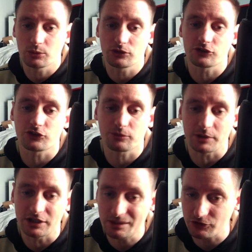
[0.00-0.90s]
with the
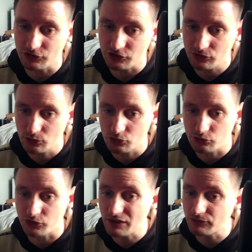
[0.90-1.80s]
displayed images, which
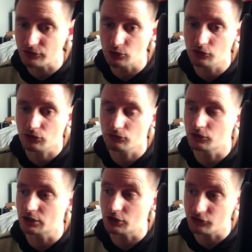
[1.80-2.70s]
was then viewed through
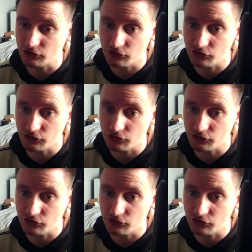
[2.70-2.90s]
the allotted